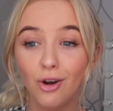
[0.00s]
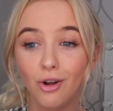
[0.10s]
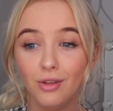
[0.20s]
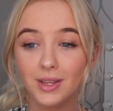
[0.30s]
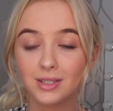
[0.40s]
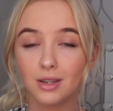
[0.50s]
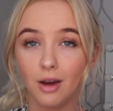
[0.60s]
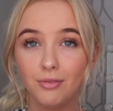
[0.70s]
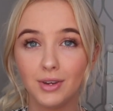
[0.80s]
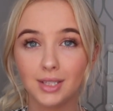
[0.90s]
all this
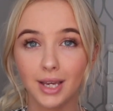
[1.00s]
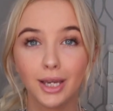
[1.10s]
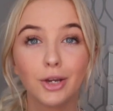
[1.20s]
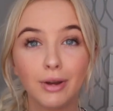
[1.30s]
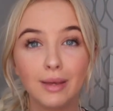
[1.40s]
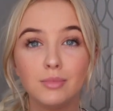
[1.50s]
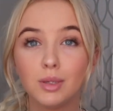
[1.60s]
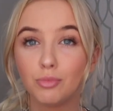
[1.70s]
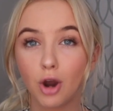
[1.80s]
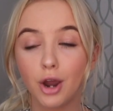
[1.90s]
stuff is like creams
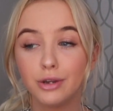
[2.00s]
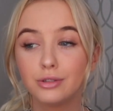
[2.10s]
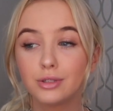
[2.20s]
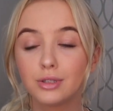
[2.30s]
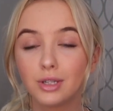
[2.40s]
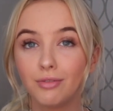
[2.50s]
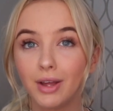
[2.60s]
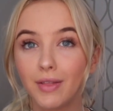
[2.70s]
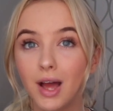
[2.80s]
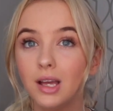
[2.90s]
and browns and stuff
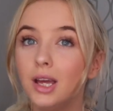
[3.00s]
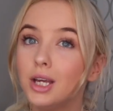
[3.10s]
like that.